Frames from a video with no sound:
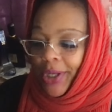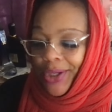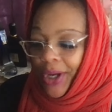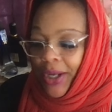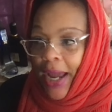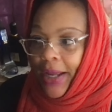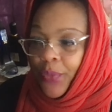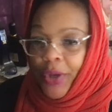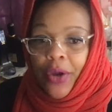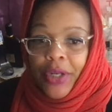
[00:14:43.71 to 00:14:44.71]
You know, like,
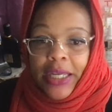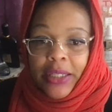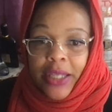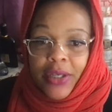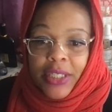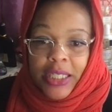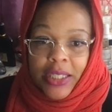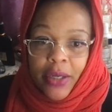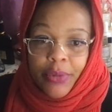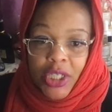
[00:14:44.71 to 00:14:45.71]
we don't need those
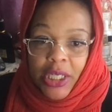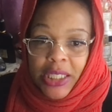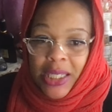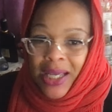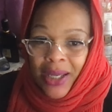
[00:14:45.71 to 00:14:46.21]
assumptions.